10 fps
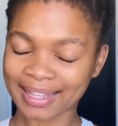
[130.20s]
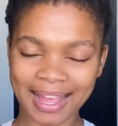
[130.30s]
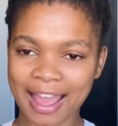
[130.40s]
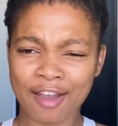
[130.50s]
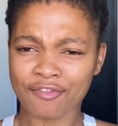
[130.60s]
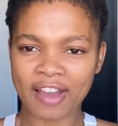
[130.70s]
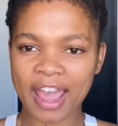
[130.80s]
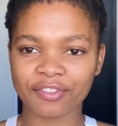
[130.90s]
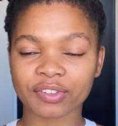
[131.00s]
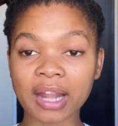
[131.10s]

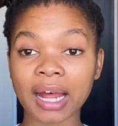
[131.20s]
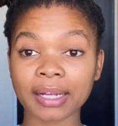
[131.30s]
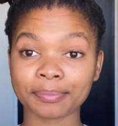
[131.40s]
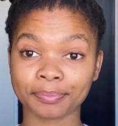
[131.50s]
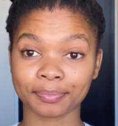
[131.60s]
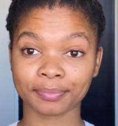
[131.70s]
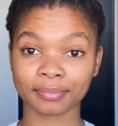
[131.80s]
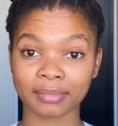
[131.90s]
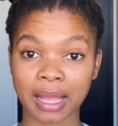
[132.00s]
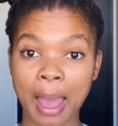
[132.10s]
5.
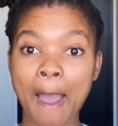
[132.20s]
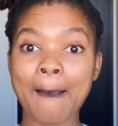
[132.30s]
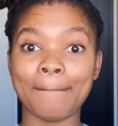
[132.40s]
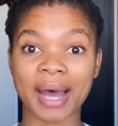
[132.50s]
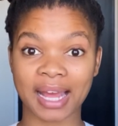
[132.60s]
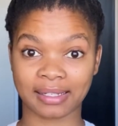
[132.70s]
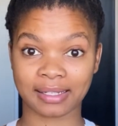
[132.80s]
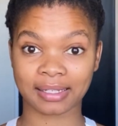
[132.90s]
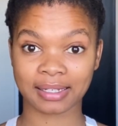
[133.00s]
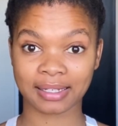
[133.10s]

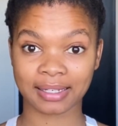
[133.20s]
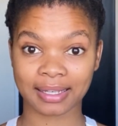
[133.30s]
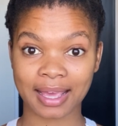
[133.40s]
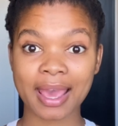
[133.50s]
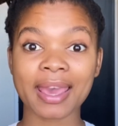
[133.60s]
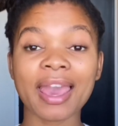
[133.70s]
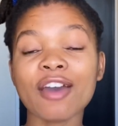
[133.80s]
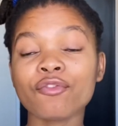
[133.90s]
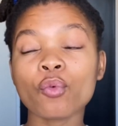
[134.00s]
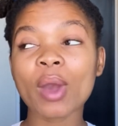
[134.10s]
But
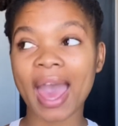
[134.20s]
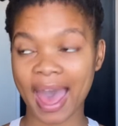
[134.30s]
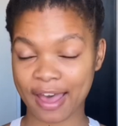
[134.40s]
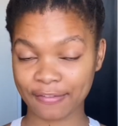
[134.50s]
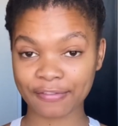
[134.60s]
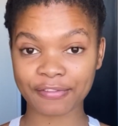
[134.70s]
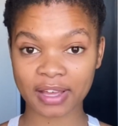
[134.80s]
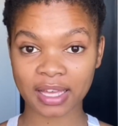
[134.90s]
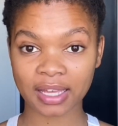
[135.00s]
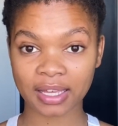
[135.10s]
if we have
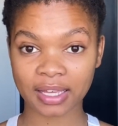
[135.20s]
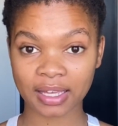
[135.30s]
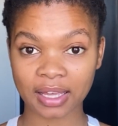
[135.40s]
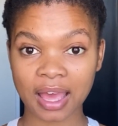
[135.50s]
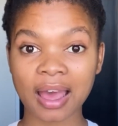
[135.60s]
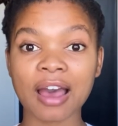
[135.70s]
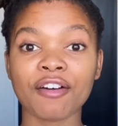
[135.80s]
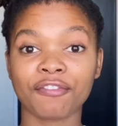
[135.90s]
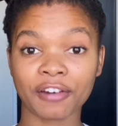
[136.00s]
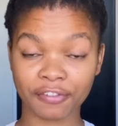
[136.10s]

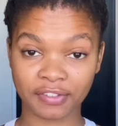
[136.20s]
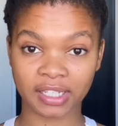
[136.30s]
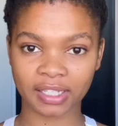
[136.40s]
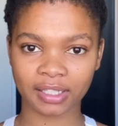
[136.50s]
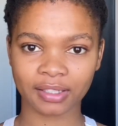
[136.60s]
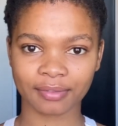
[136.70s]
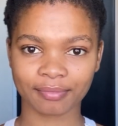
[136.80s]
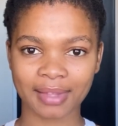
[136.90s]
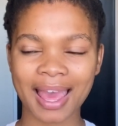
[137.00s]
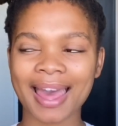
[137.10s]
50,
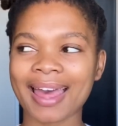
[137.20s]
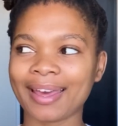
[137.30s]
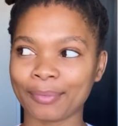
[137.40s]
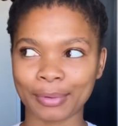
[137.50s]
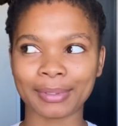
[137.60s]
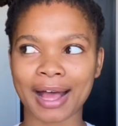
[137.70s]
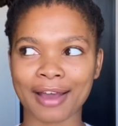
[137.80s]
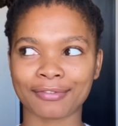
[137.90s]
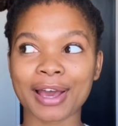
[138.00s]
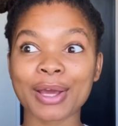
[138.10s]
we will
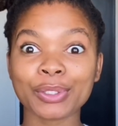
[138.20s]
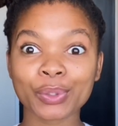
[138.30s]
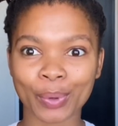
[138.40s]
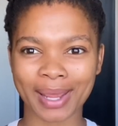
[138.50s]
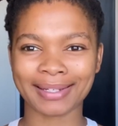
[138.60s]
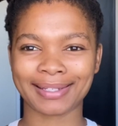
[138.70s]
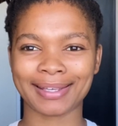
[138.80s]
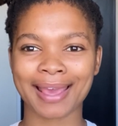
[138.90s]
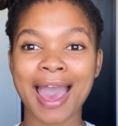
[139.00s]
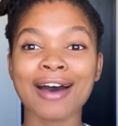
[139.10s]
have
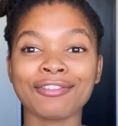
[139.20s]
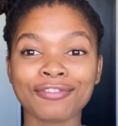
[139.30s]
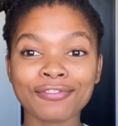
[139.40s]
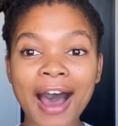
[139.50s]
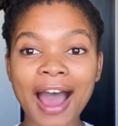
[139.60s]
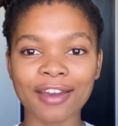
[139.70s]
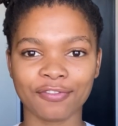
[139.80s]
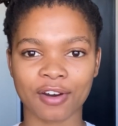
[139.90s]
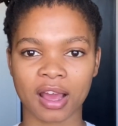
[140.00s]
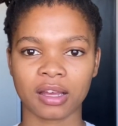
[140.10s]
25
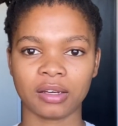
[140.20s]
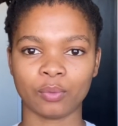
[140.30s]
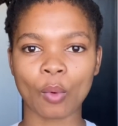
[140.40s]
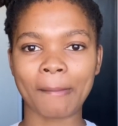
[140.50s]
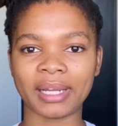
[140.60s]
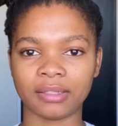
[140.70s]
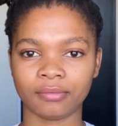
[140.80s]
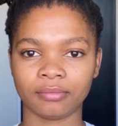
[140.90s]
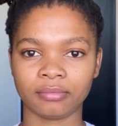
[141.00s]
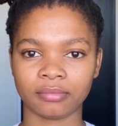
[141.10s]
women
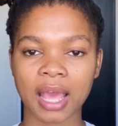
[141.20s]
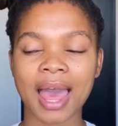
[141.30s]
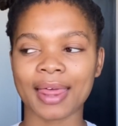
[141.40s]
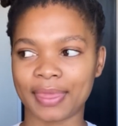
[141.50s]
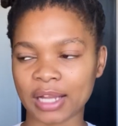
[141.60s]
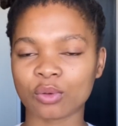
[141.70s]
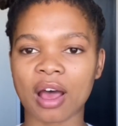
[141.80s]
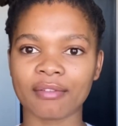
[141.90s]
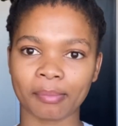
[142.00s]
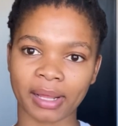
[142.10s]
that will
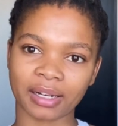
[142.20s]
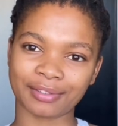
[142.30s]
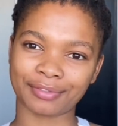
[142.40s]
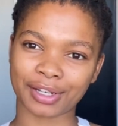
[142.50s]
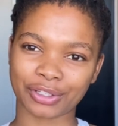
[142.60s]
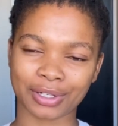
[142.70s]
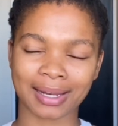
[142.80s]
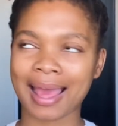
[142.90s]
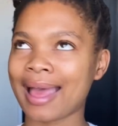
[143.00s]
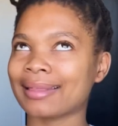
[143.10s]
have a bladder infection.
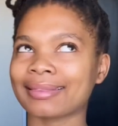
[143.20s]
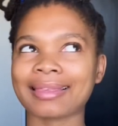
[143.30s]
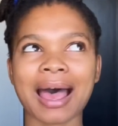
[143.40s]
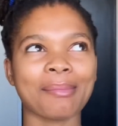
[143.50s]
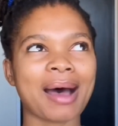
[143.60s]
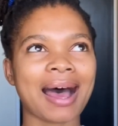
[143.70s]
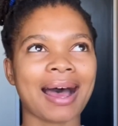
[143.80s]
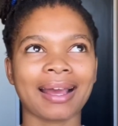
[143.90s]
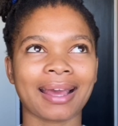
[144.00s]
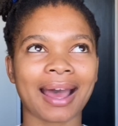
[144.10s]
Tabanga.